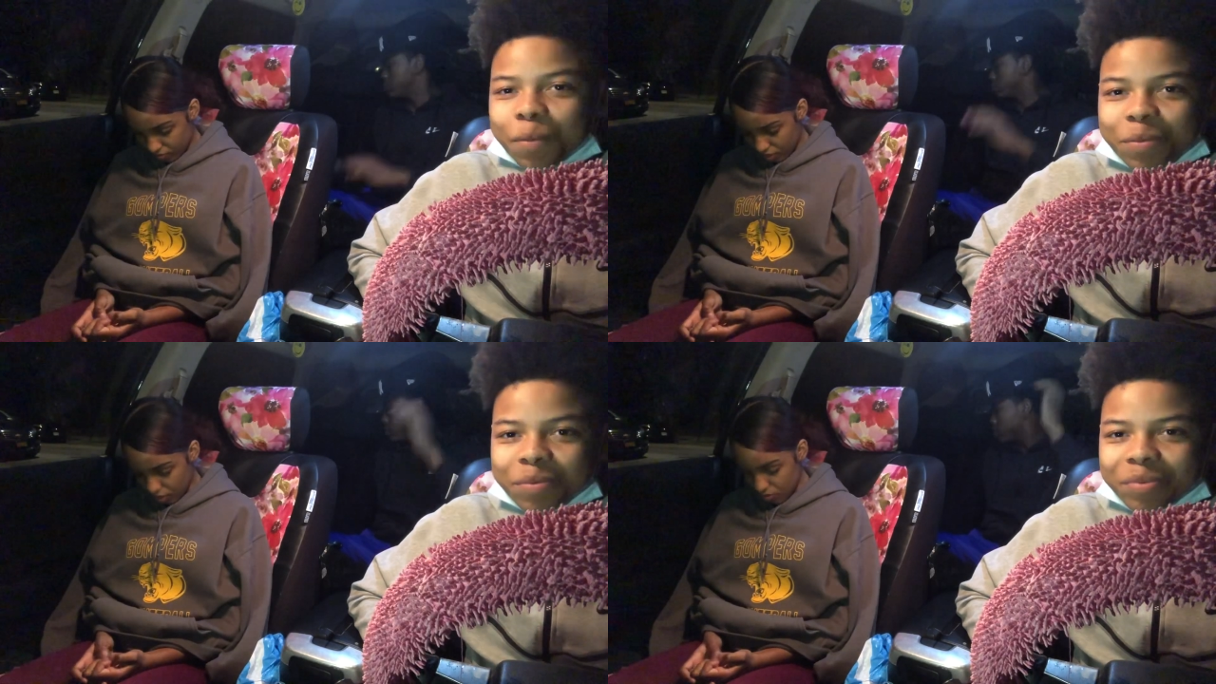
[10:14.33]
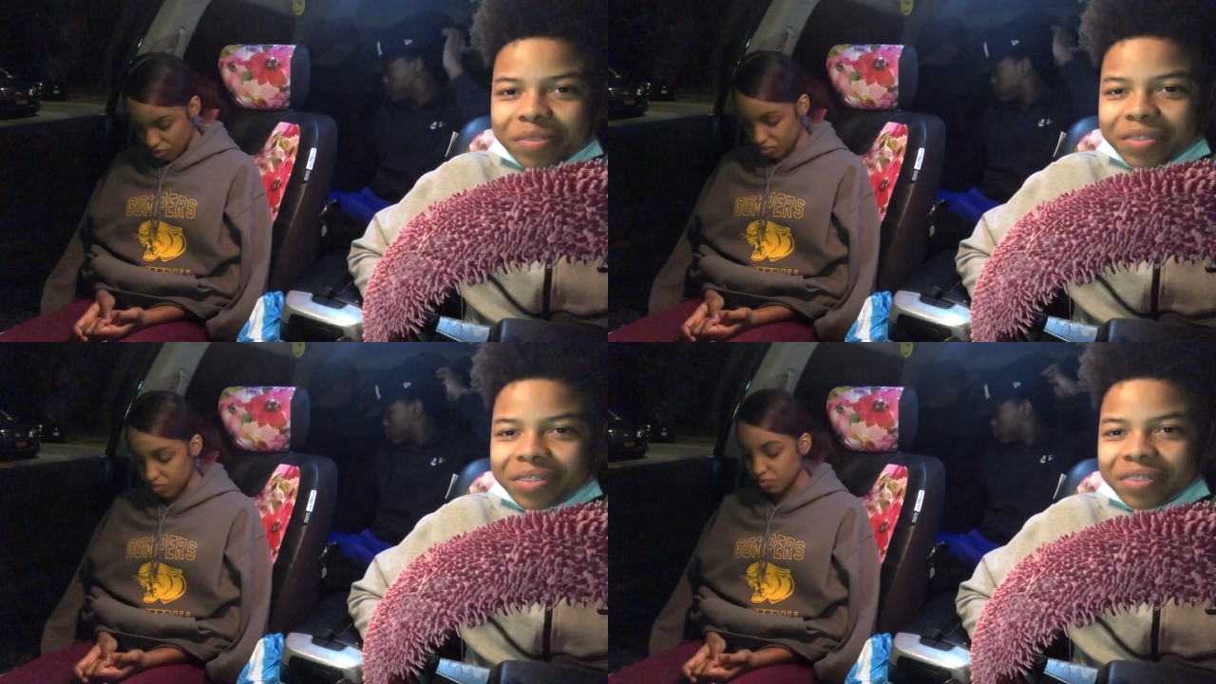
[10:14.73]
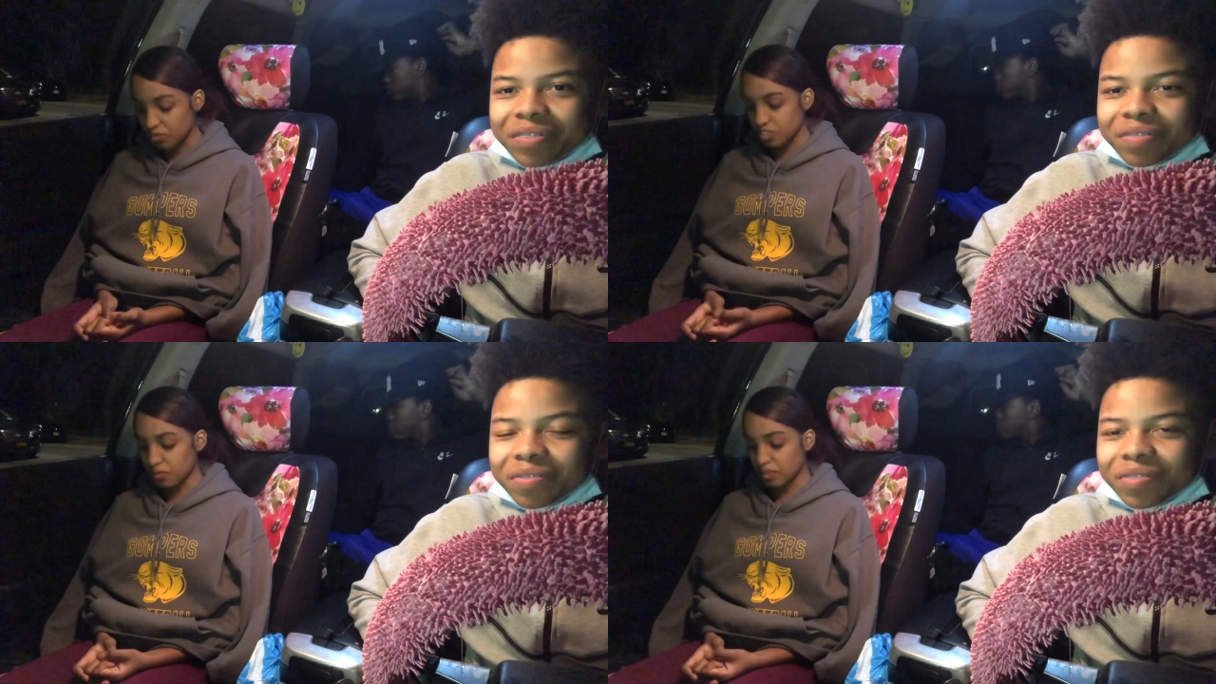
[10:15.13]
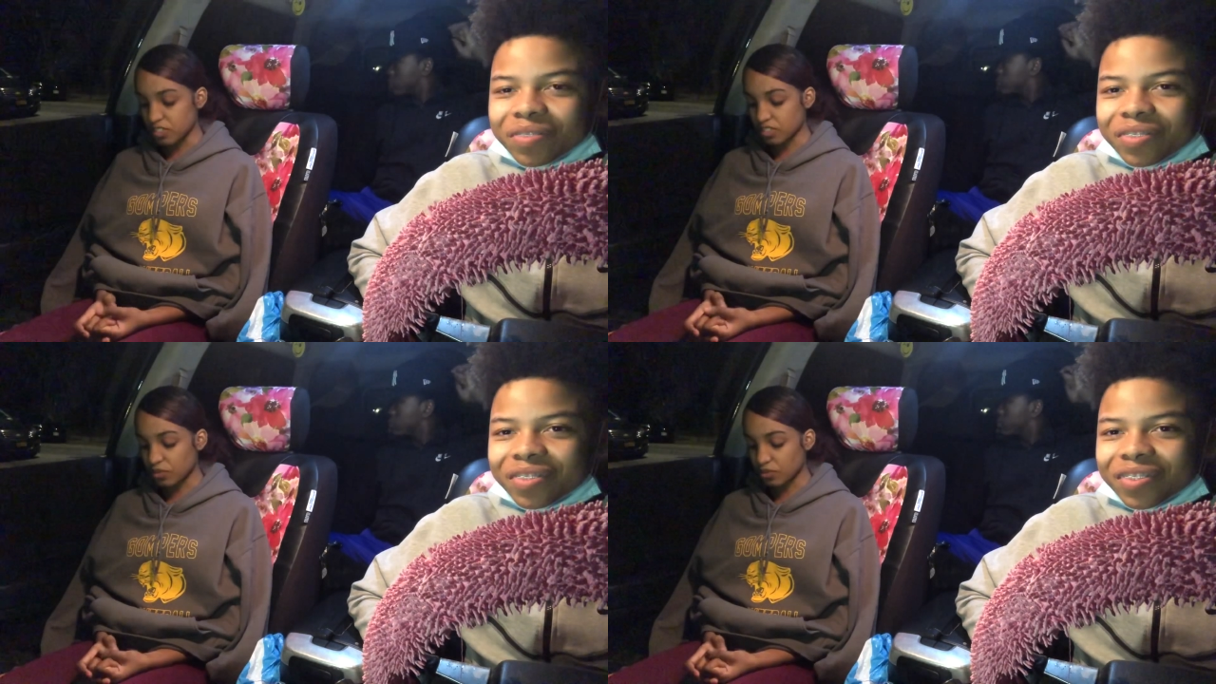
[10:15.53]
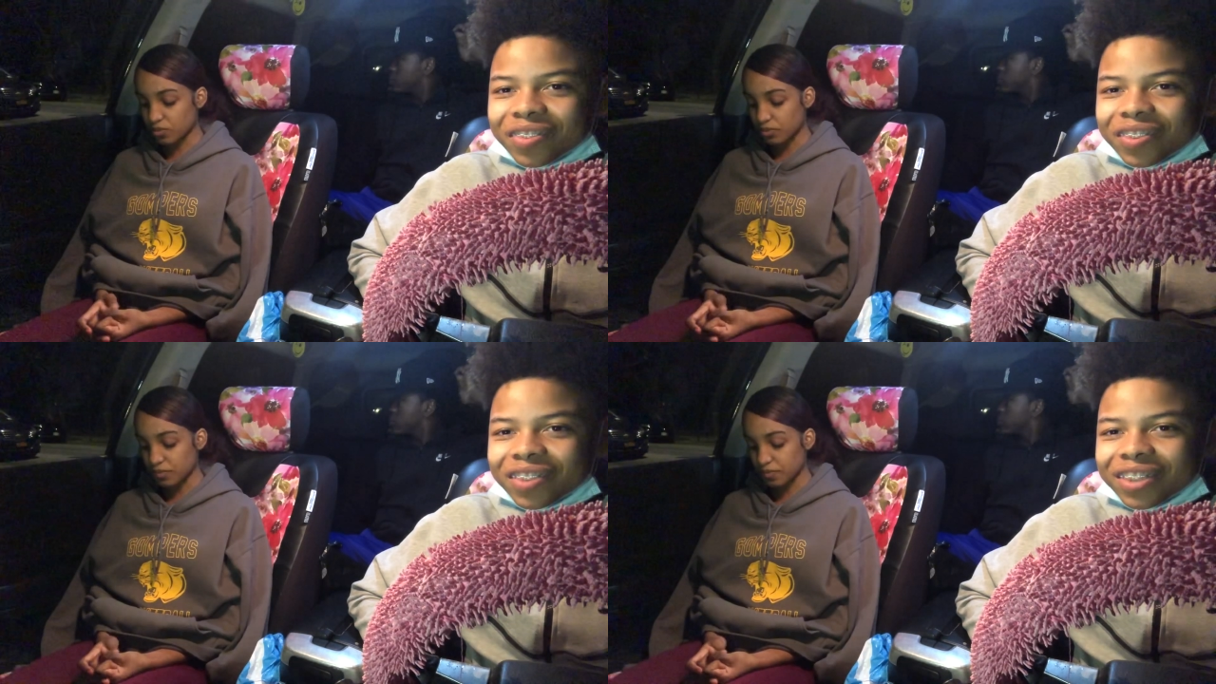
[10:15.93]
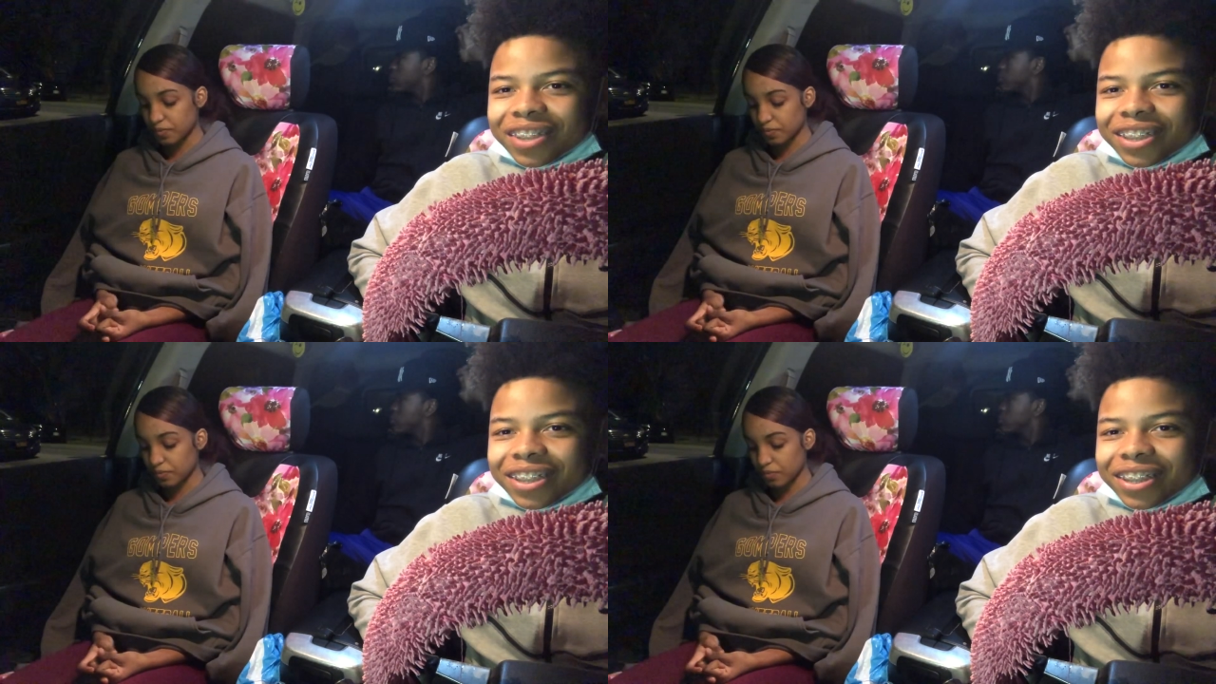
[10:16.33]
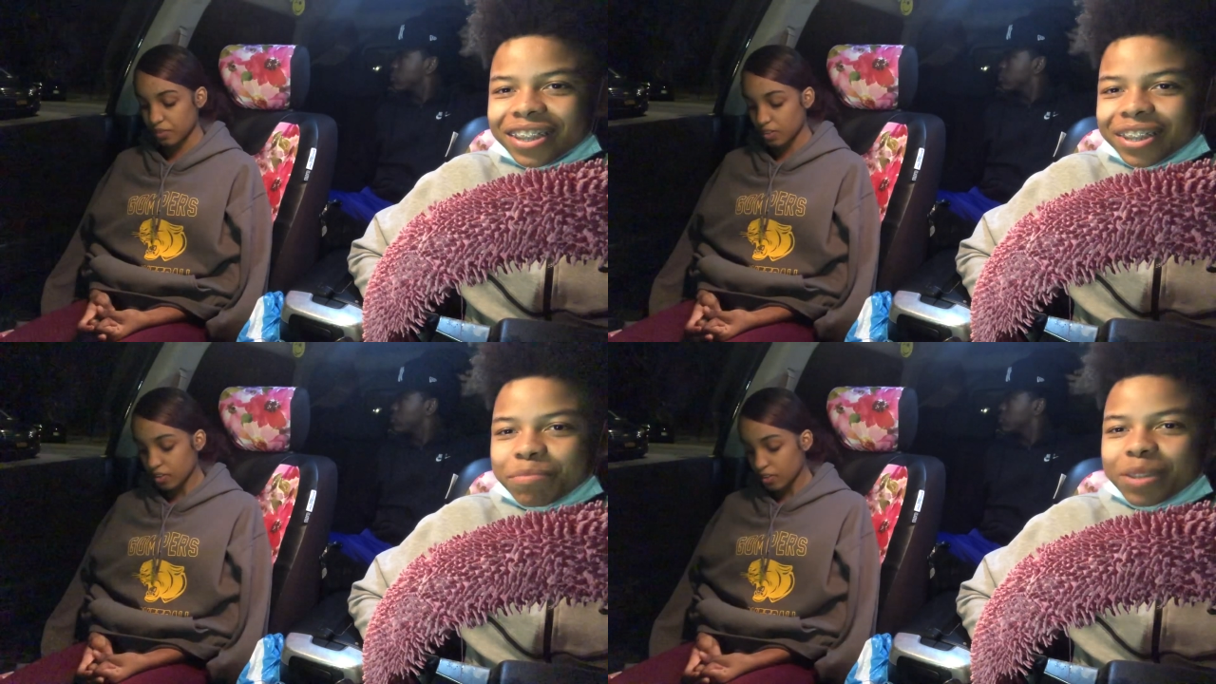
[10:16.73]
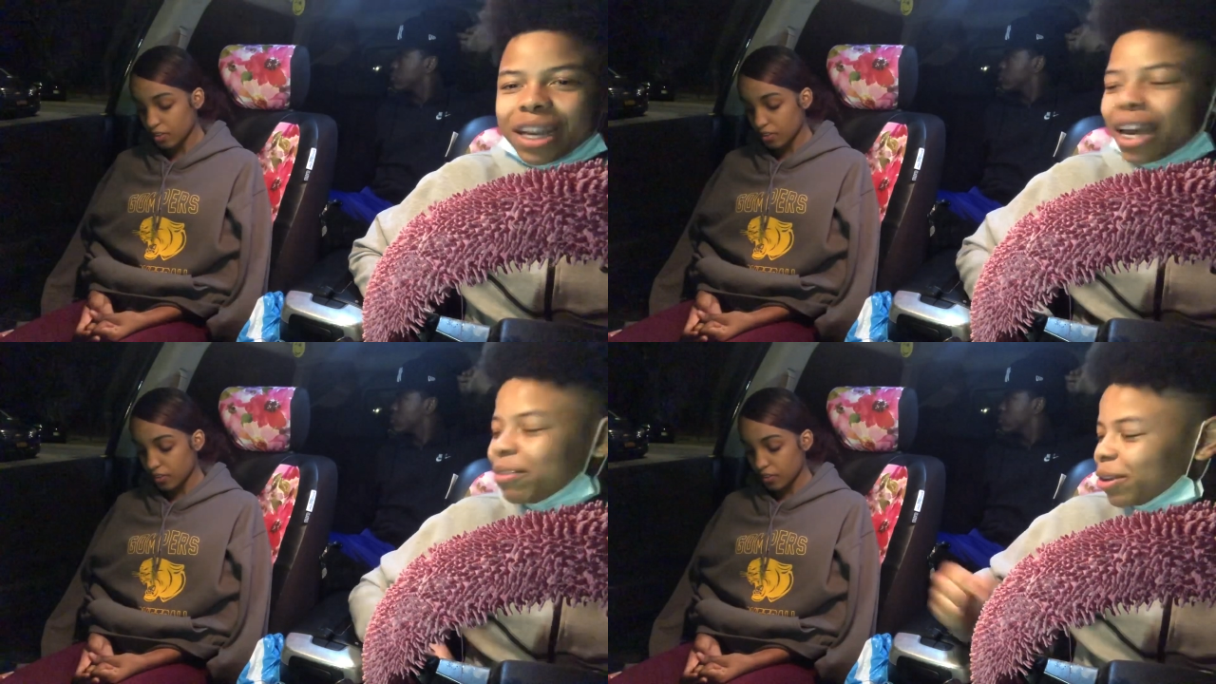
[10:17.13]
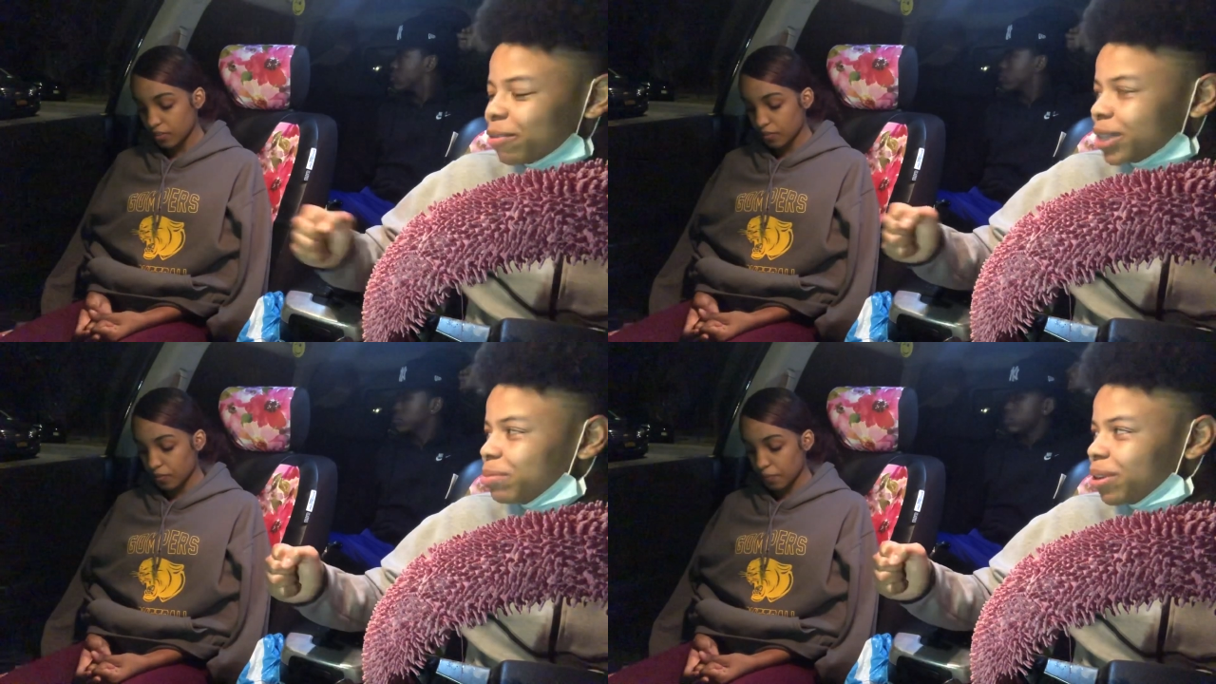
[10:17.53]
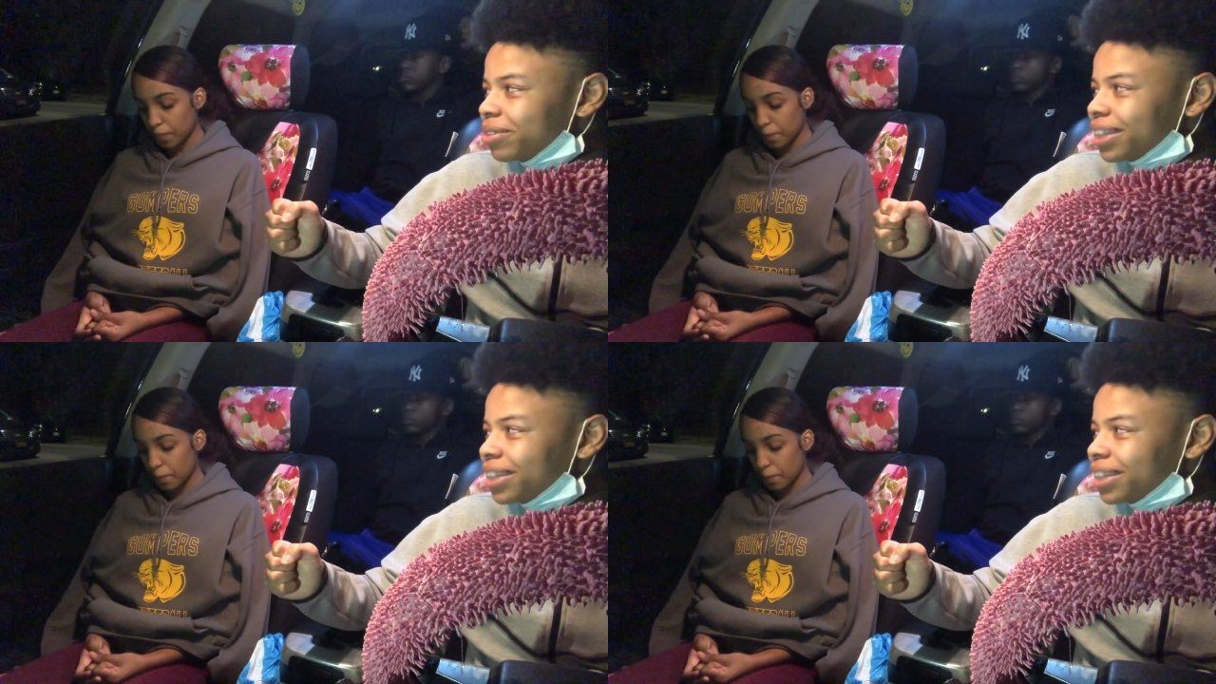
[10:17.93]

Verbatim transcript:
Speaker 1: I'm just to myself.
Speaker 2: But not even a fist bump?